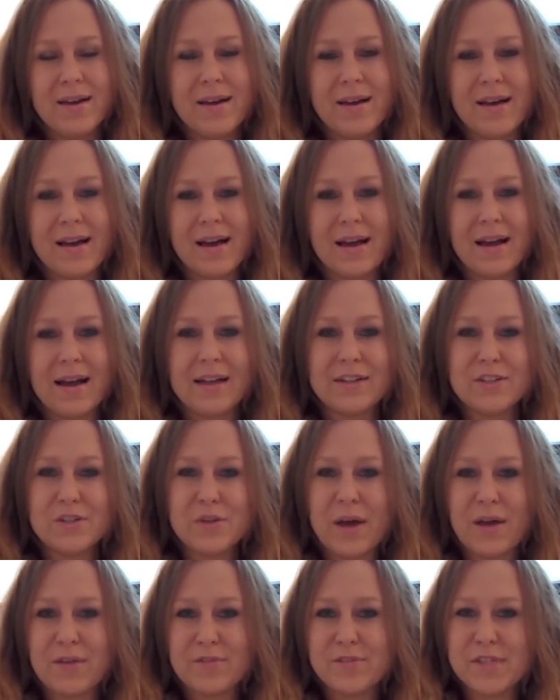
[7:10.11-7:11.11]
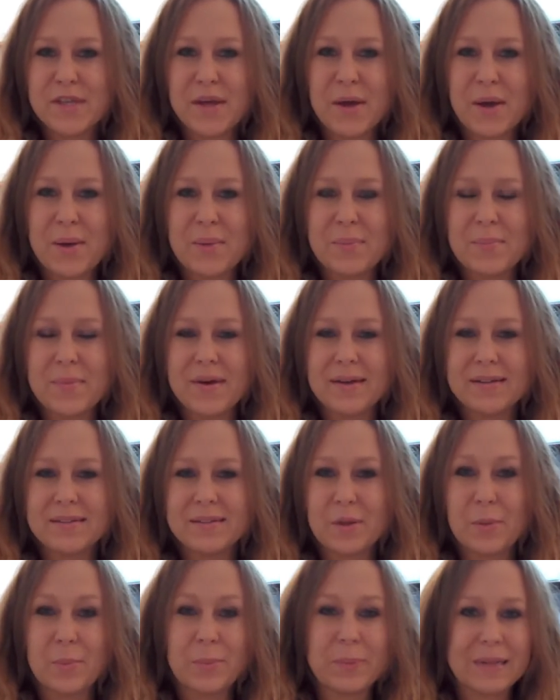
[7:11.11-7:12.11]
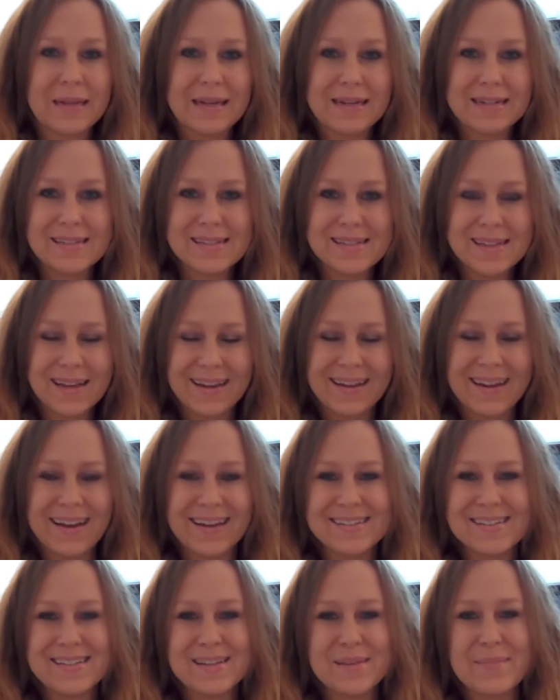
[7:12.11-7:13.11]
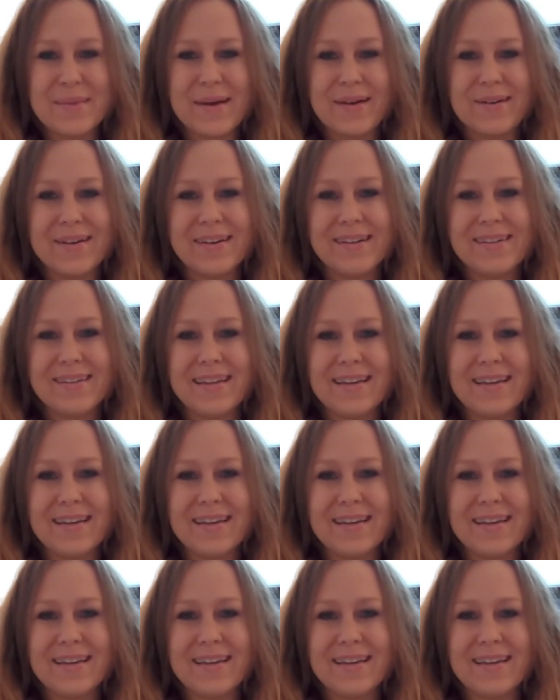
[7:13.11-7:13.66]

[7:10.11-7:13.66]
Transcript: Uh, I do have some complaints, I guess, about it.